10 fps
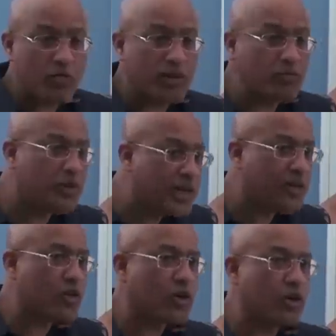when we
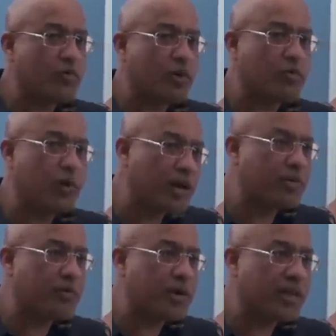are talking about
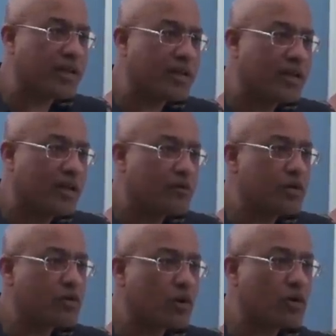blood-brain barrier,
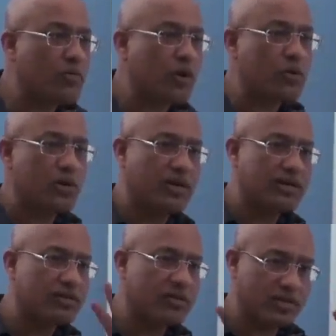we are talking
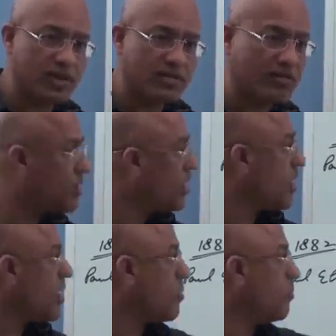about three things.
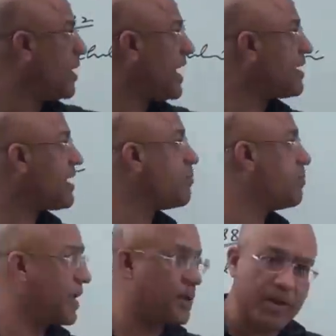Blood
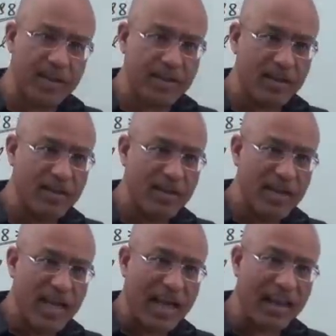and brain barrier
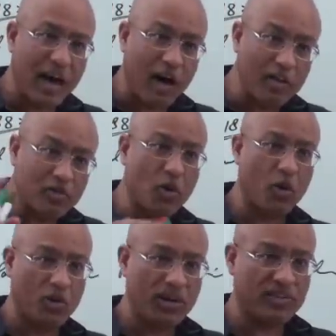and
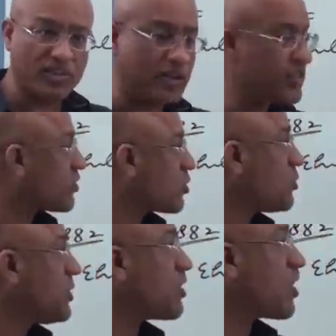also it's
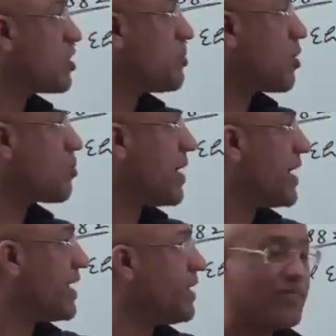understood we are talking about
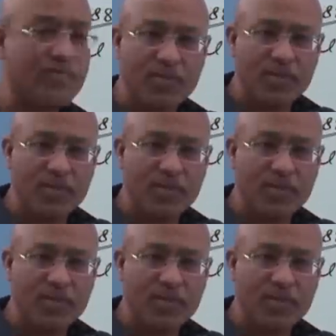blood and